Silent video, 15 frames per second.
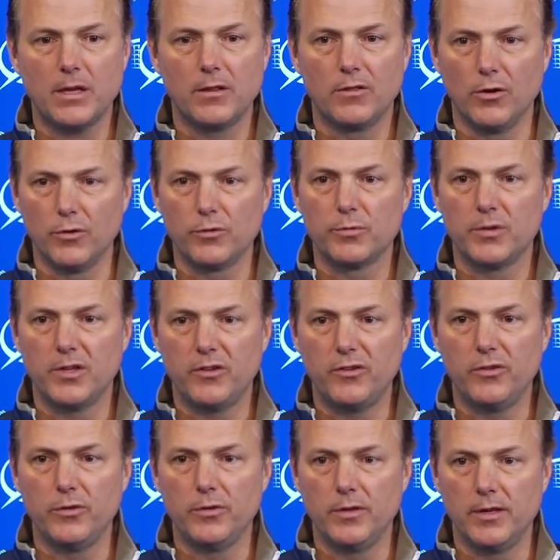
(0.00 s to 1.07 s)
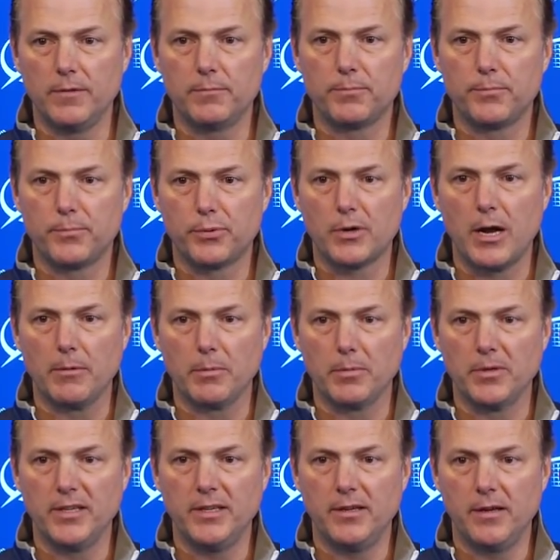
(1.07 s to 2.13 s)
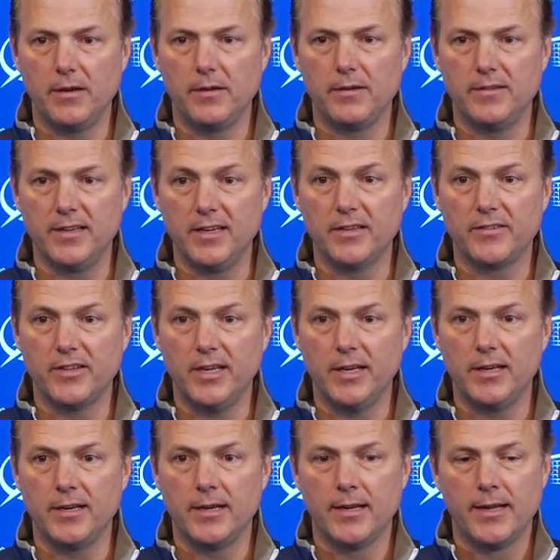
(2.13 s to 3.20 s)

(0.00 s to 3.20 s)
Those were the 2 that probably did us in.